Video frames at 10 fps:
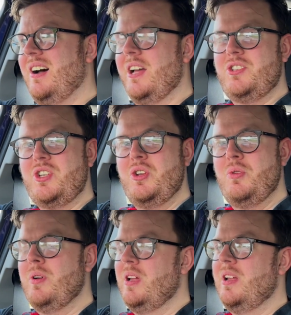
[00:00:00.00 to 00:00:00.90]
I
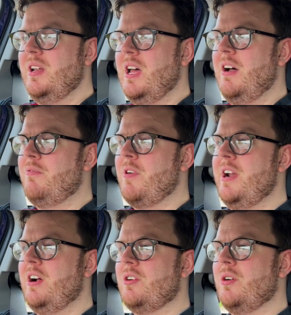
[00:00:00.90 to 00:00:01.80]
do love
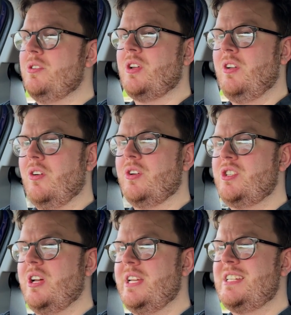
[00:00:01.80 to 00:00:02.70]
radar cruise on longer
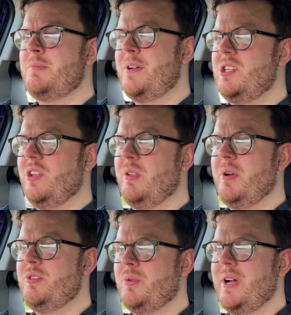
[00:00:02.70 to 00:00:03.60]
journeys, especially on the
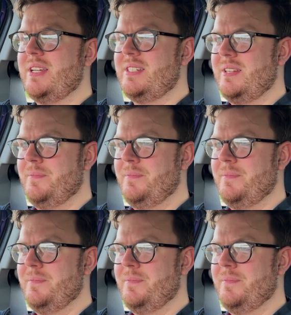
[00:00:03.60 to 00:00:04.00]
motorways.